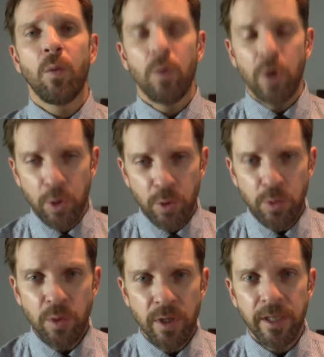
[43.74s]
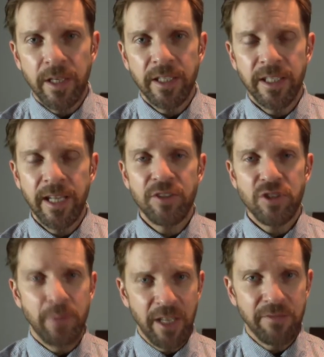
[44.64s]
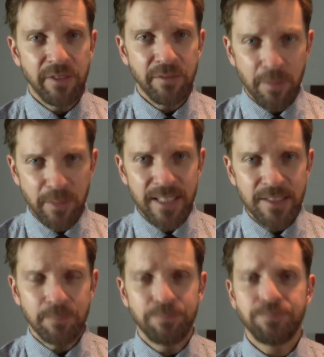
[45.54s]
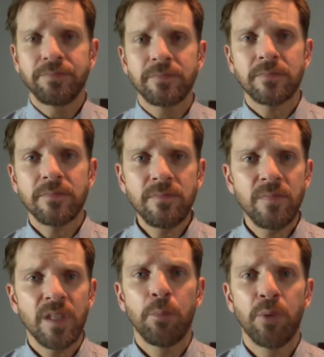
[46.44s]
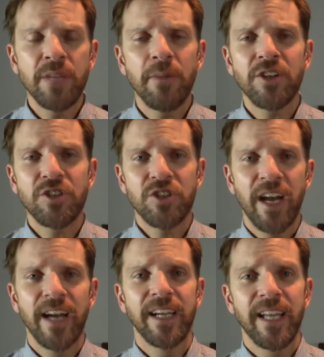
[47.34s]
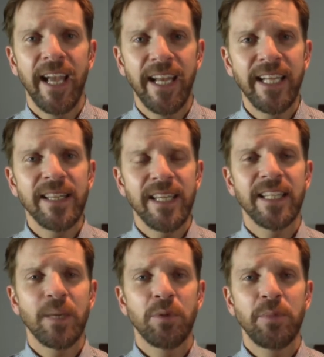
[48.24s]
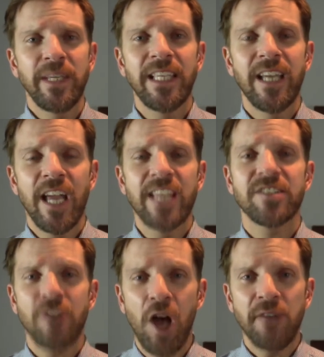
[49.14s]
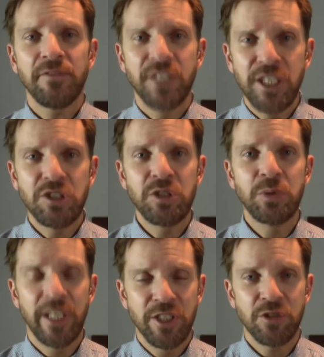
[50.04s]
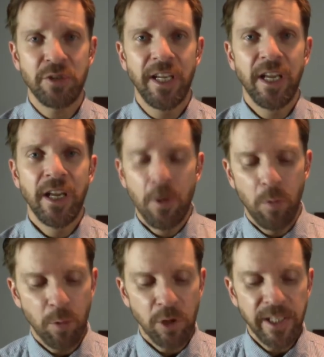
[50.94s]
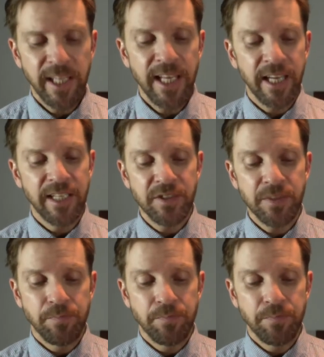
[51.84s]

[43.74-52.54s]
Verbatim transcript: who can actually benefit from this? Pretty much uh, anything that would be a soft tissue injury. What we're looking at is